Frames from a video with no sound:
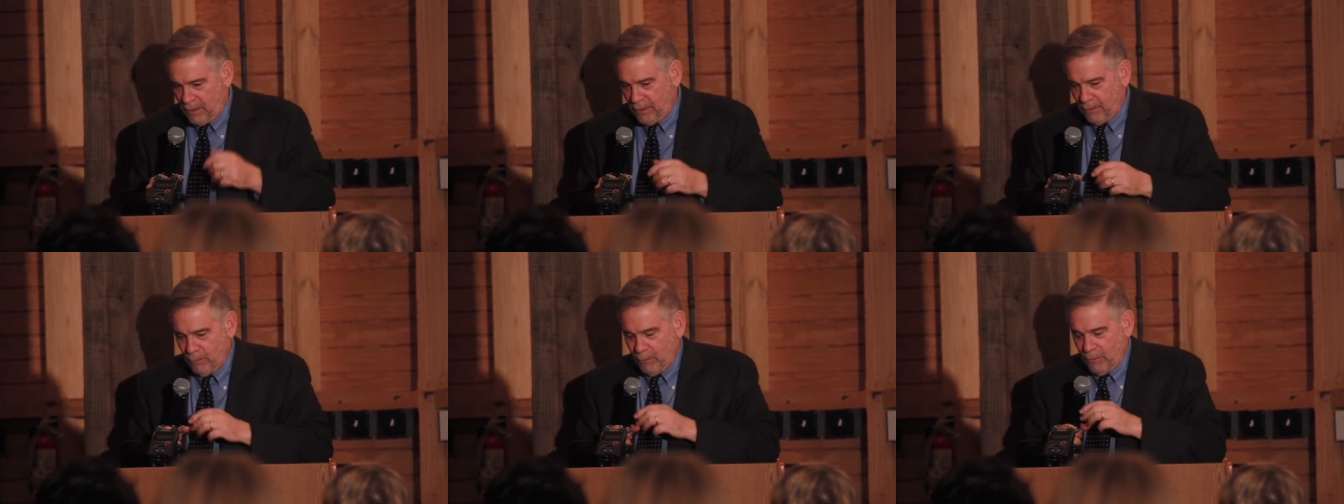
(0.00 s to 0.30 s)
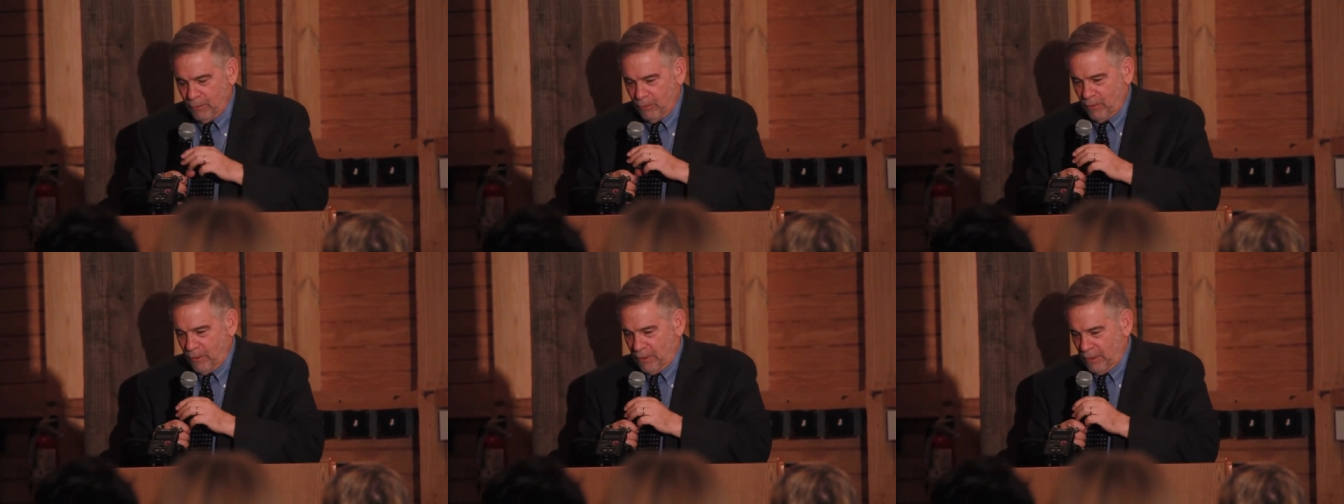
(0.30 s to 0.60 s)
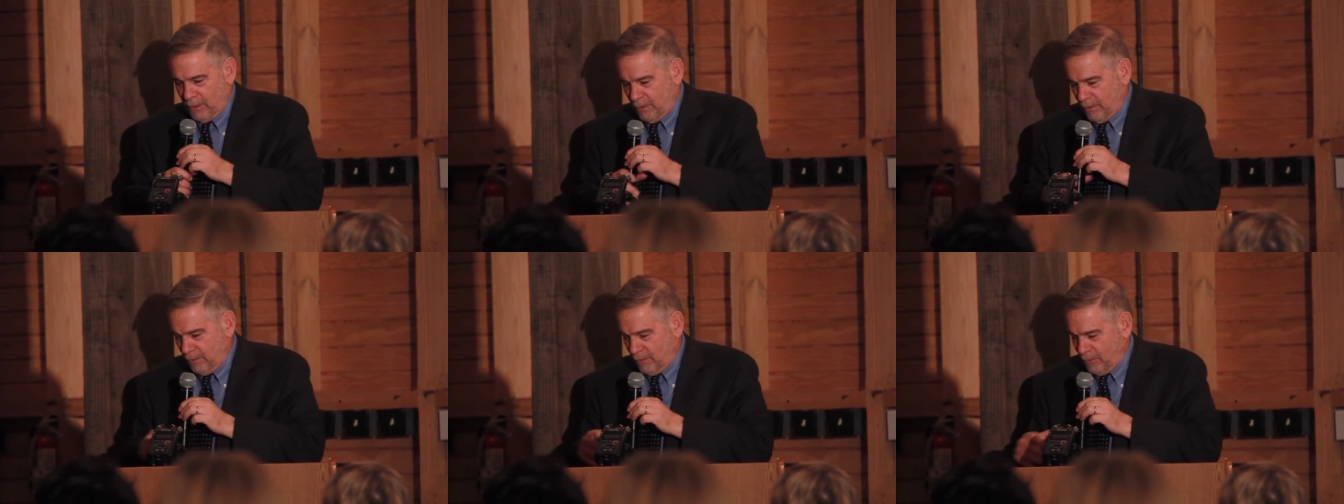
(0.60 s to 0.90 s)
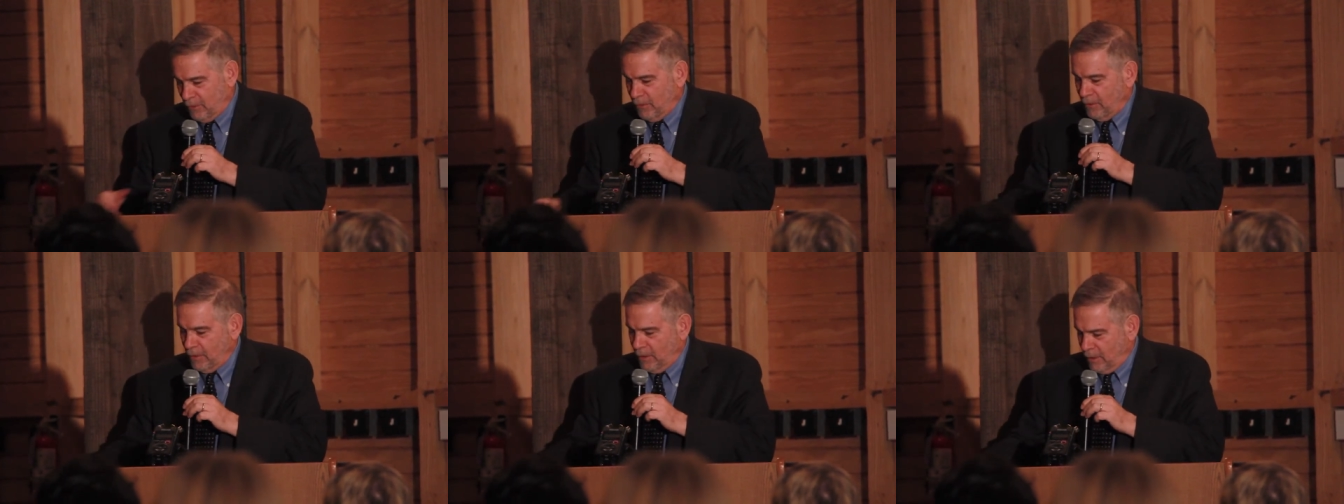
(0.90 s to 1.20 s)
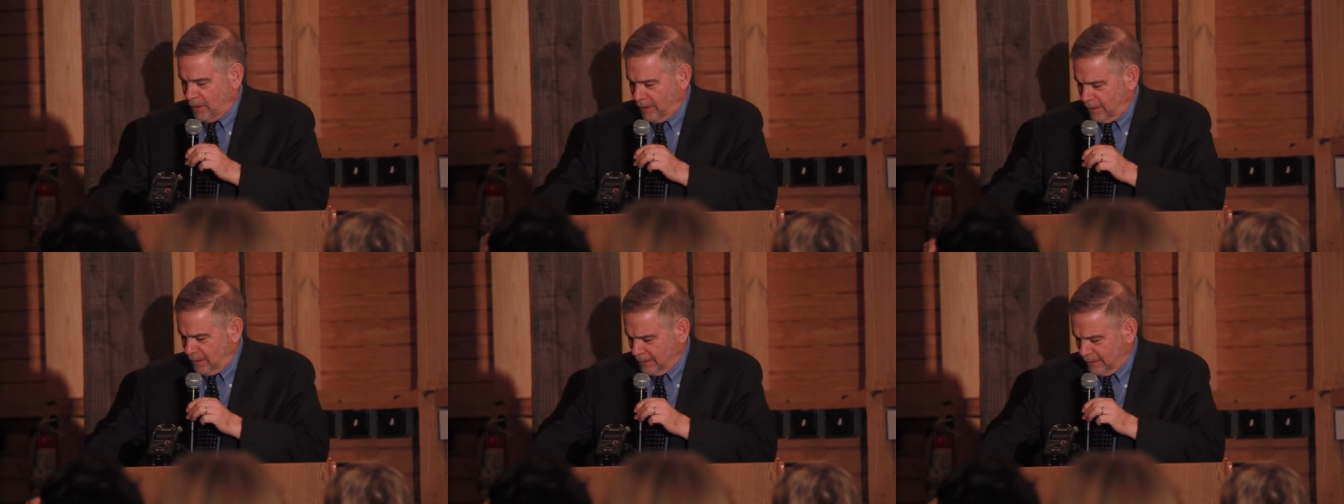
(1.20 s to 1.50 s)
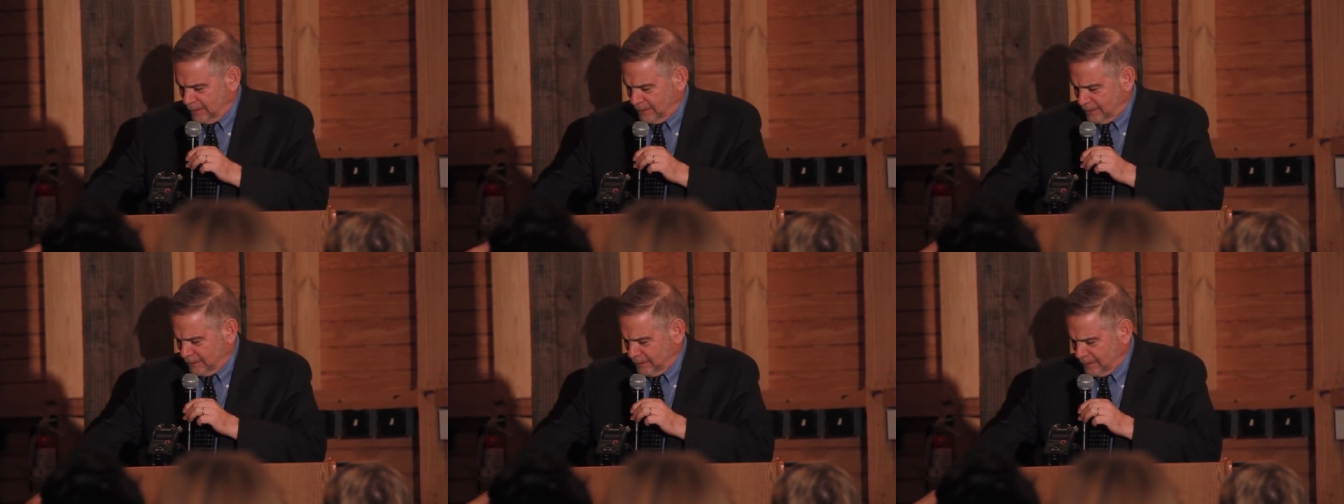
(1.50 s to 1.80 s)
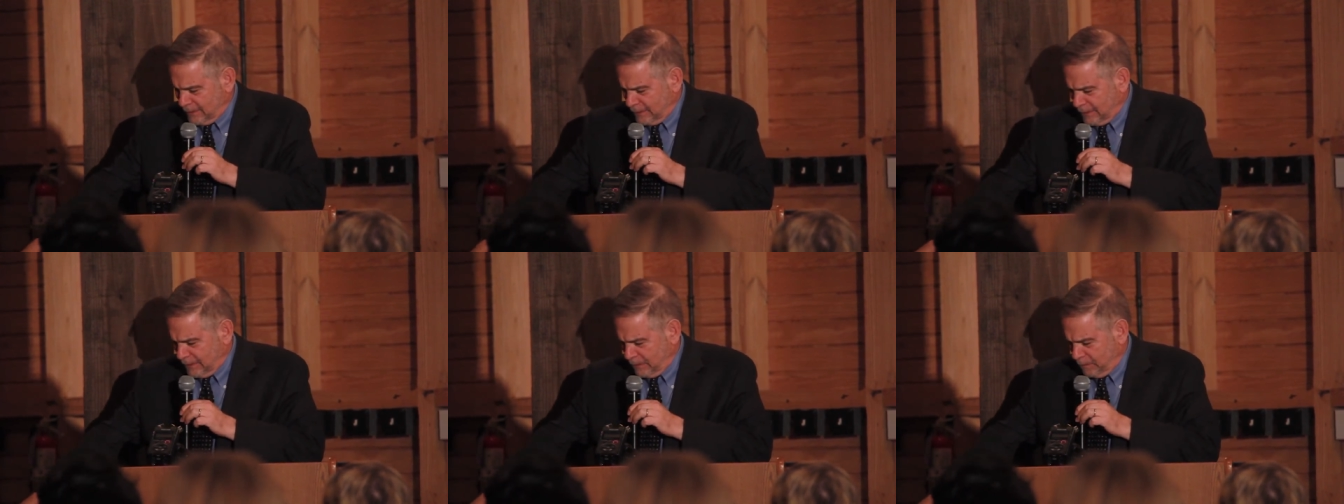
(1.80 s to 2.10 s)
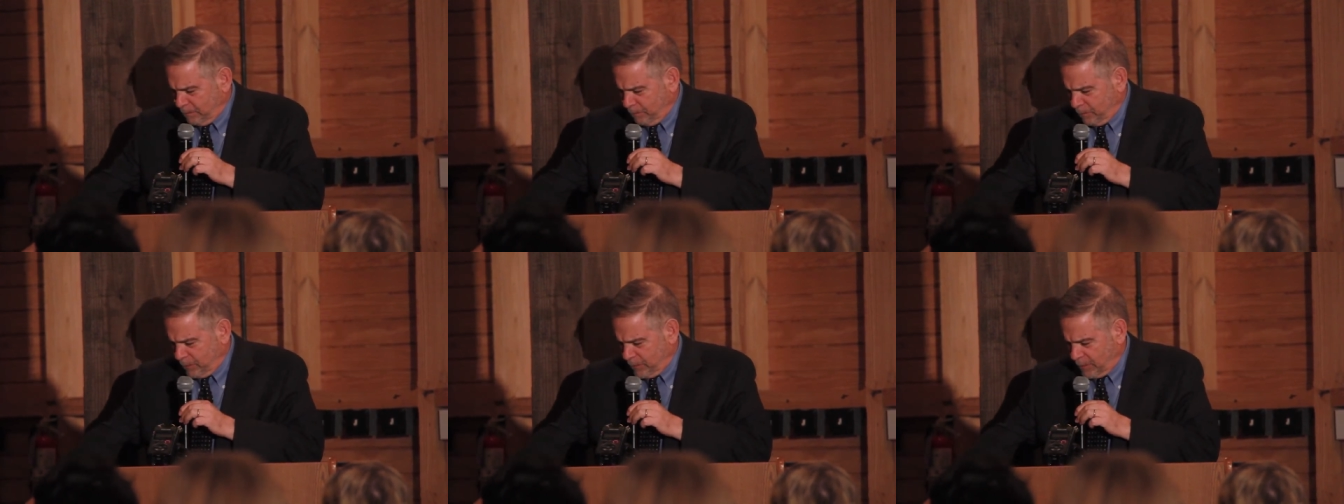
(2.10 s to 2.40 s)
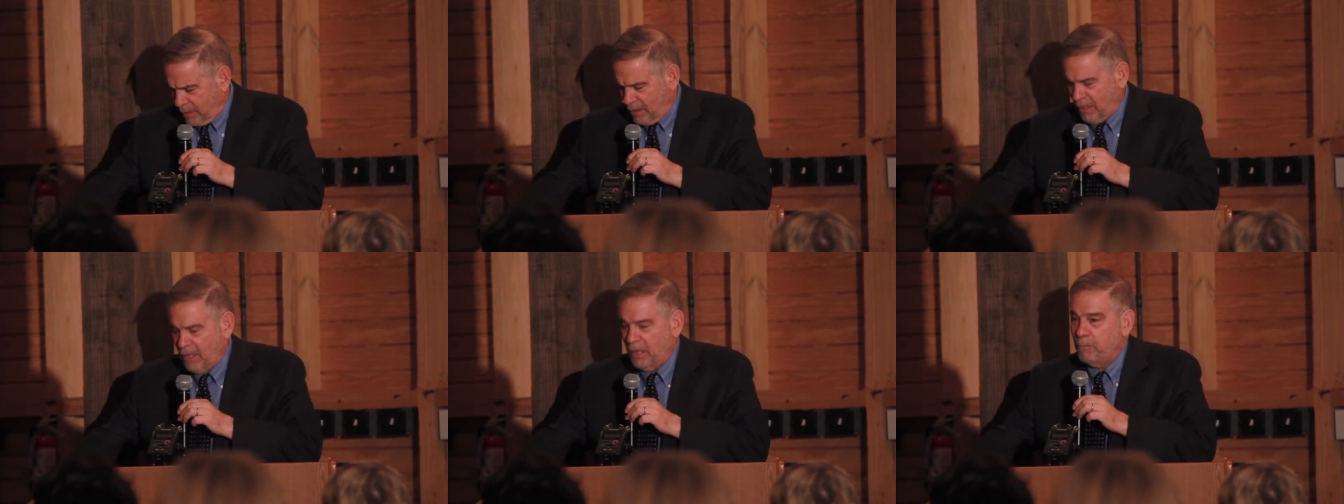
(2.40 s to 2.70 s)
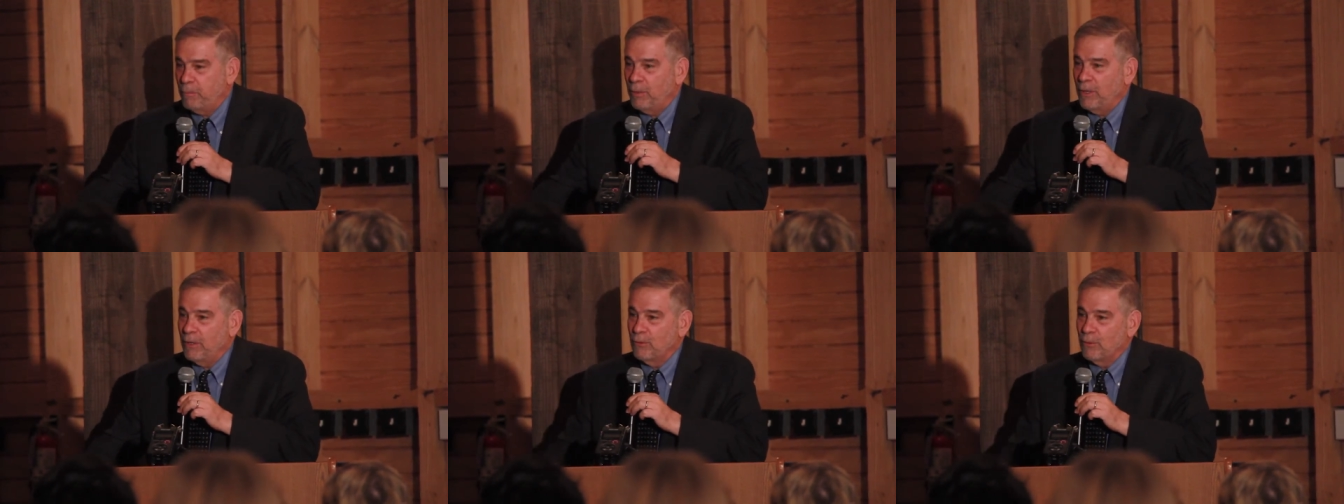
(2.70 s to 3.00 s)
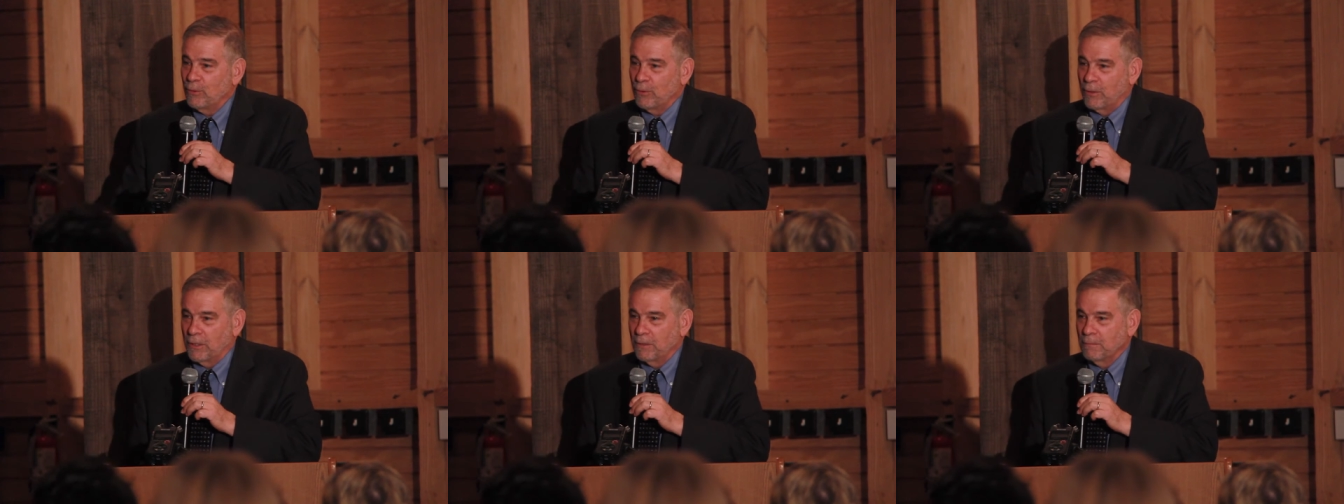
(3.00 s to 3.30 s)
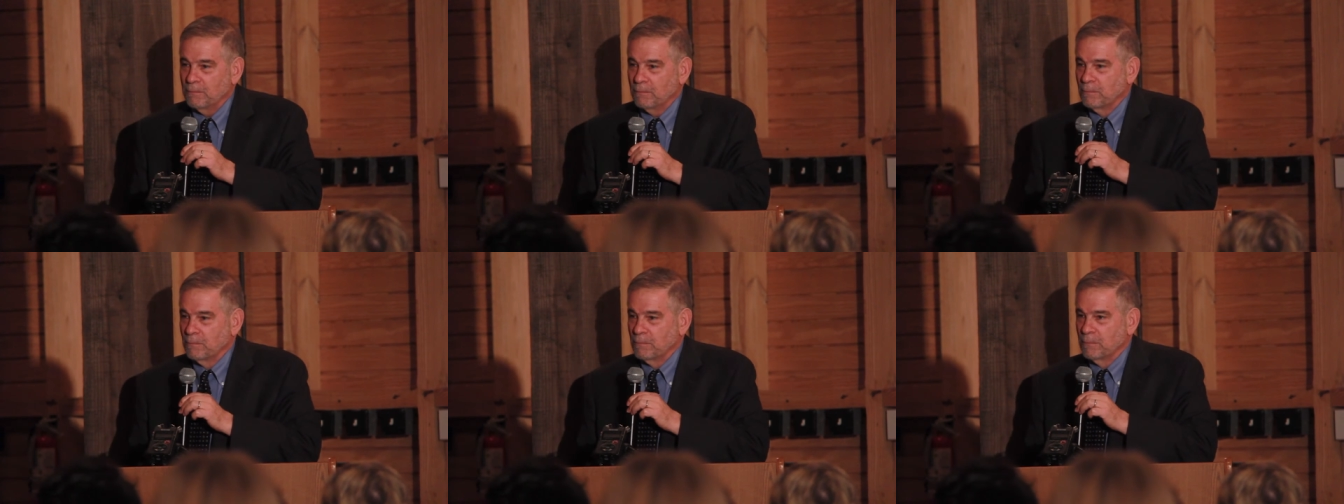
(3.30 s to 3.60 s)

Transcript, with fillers: the was on D, uh, on um, KP duty,